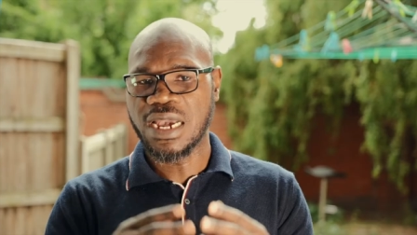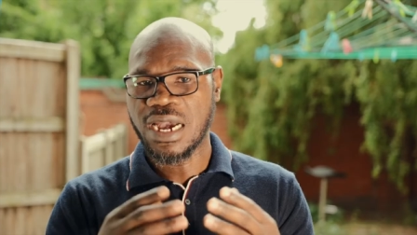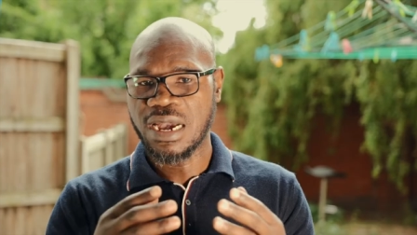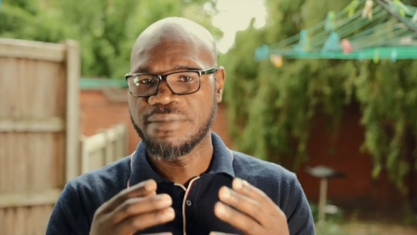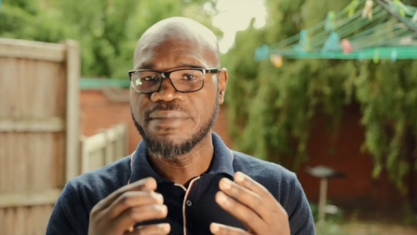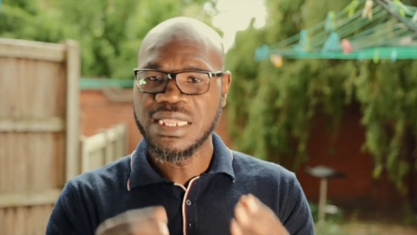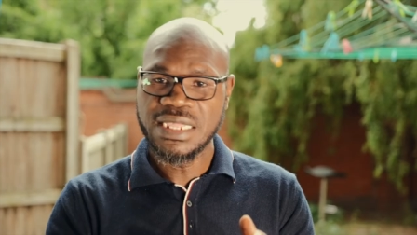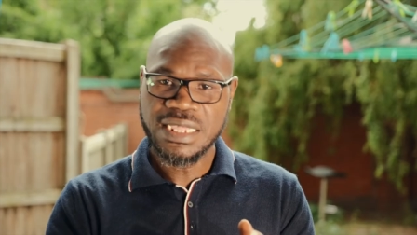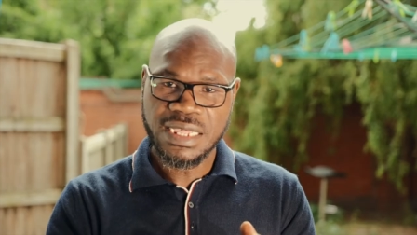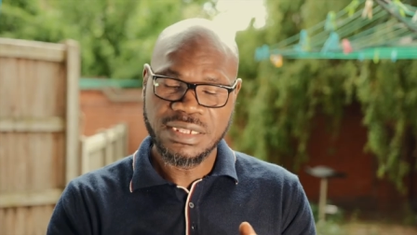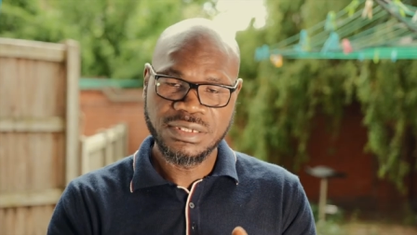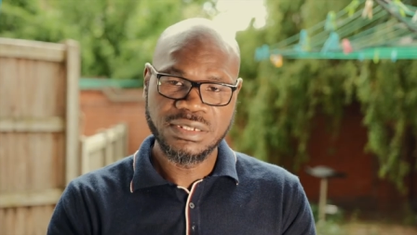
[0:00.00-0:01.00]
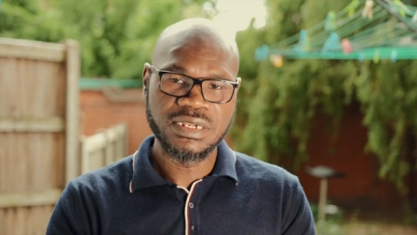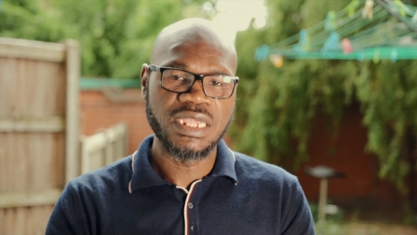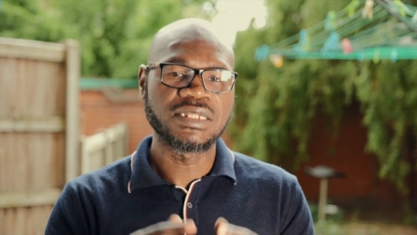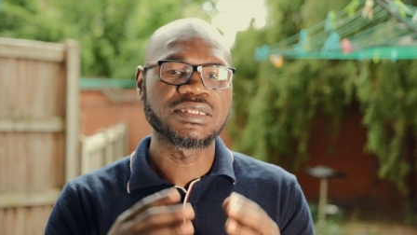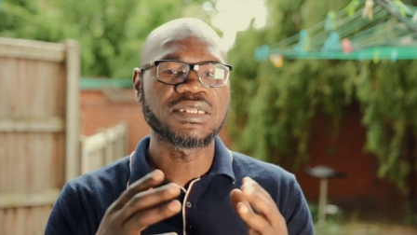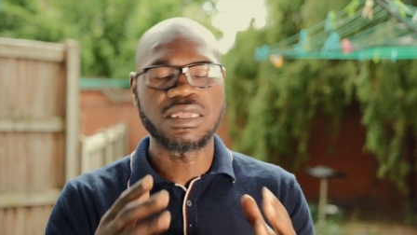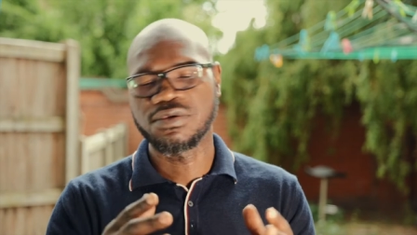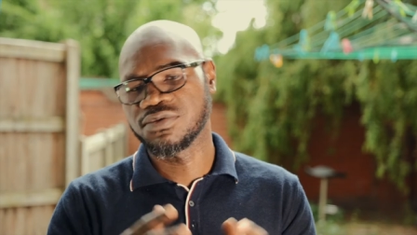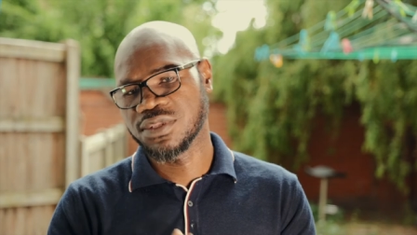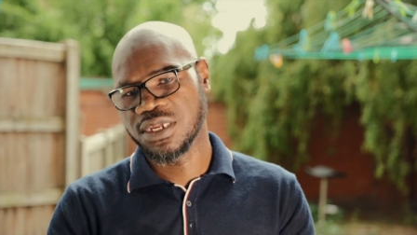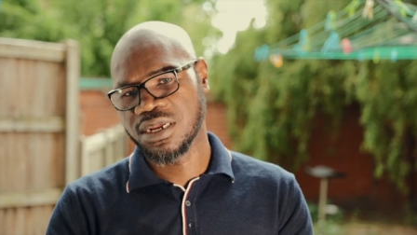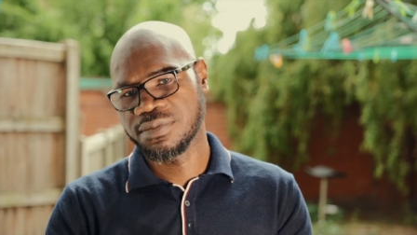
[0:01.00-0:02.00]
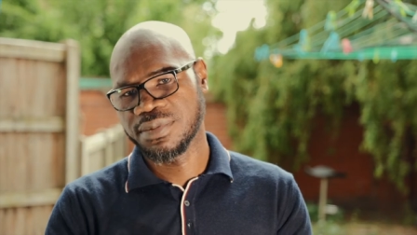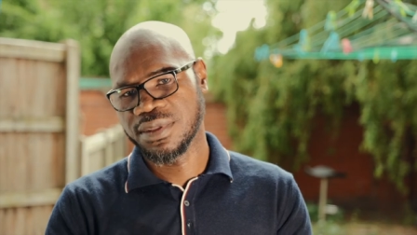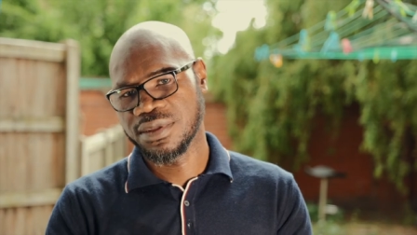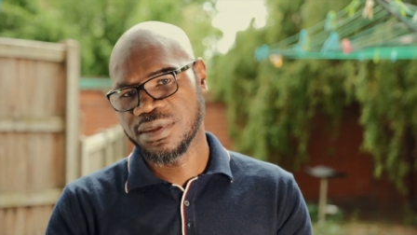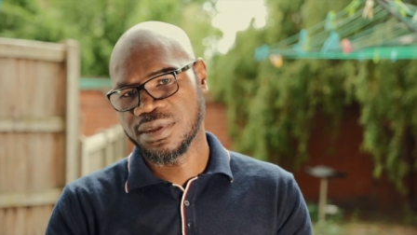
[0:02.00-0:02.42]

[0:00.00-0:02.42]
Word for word: are medication and psychotherapy.